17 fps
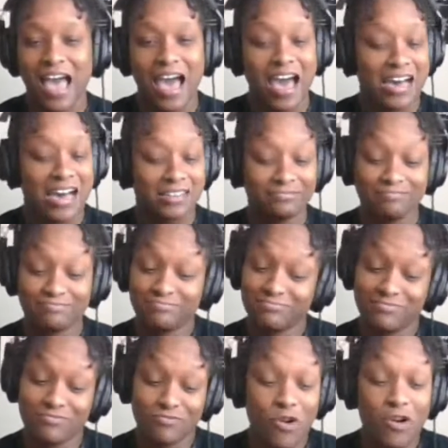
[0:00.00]
I
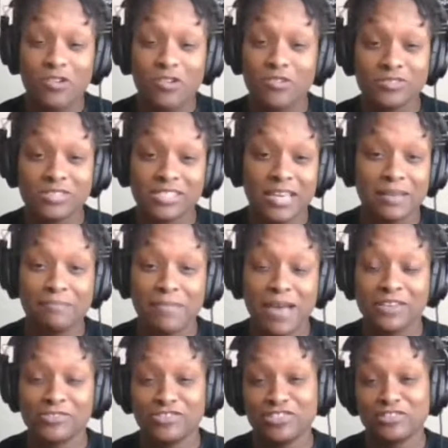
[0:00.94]
work on setting
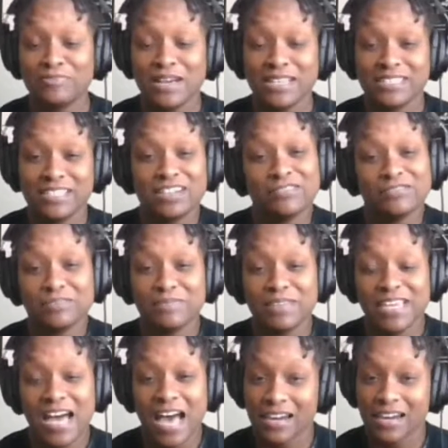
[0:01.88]
boundaries myself, to
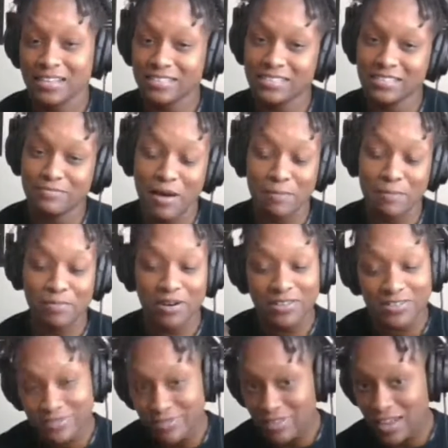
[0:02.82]
be honest, in my
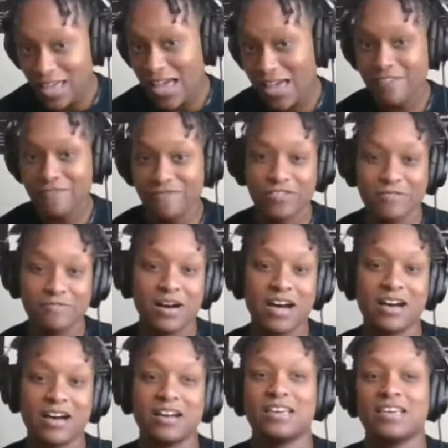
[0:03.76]
personal life, in
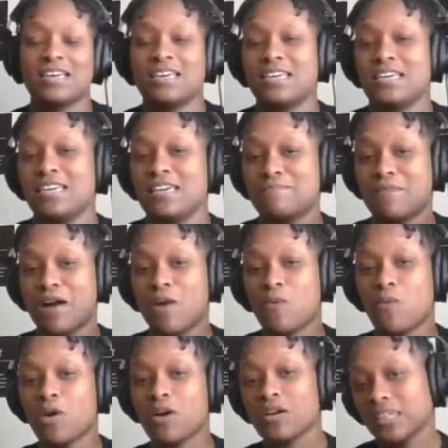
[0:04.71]
my
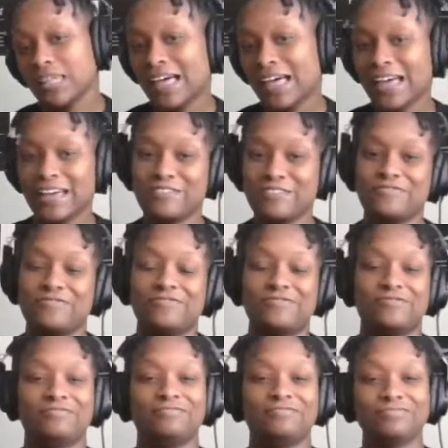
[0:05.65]
work life,
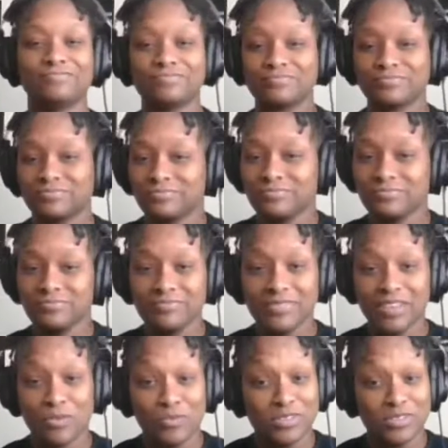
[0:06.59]

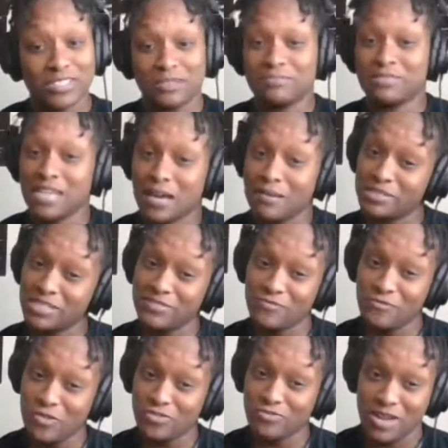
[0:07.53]
with sometimes
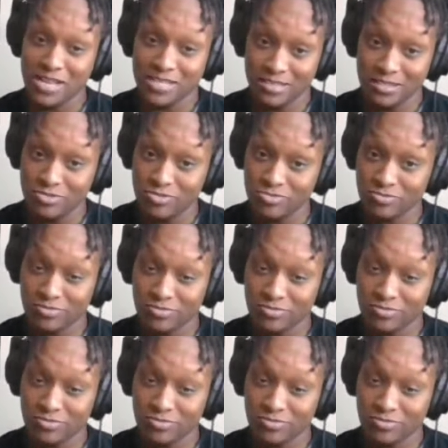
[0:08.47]
even with myself.